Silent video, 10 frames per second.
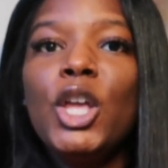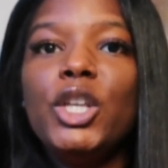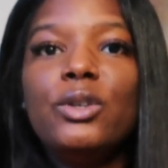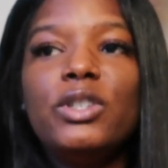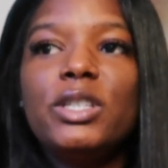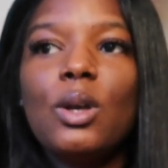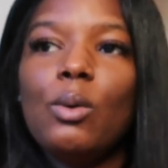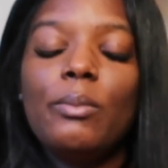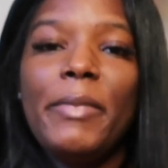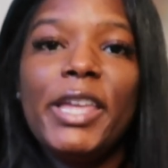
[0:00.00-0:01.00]
You just
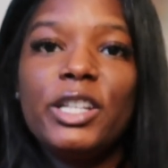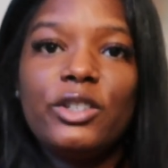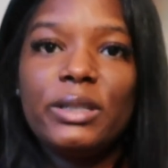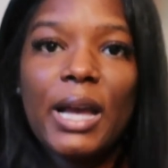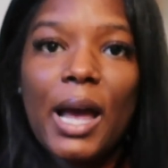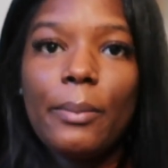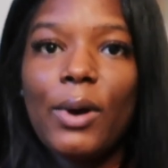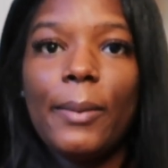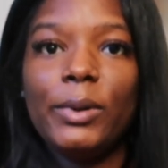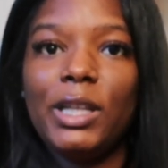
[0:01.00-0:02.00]
don't manage your time
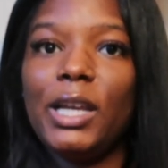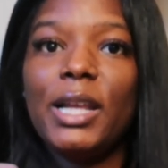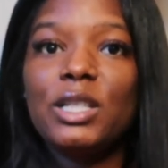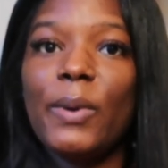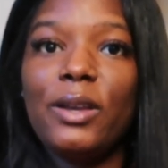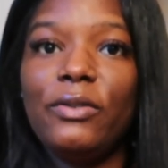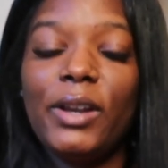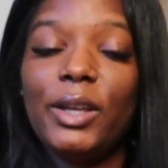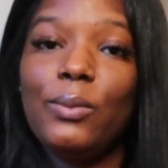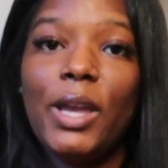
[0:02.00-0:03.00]
properly, and that's why you feel
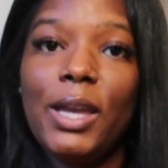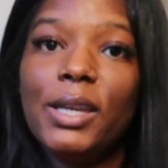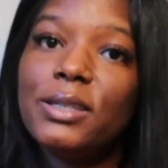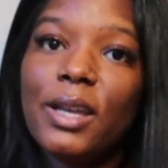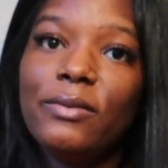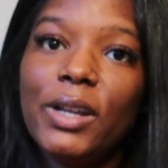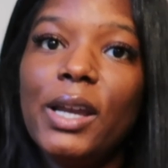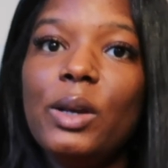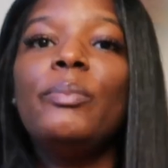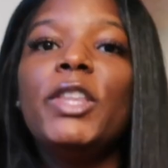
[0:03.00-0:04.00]
like you can't get stuff
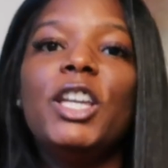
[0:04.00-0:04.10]
done.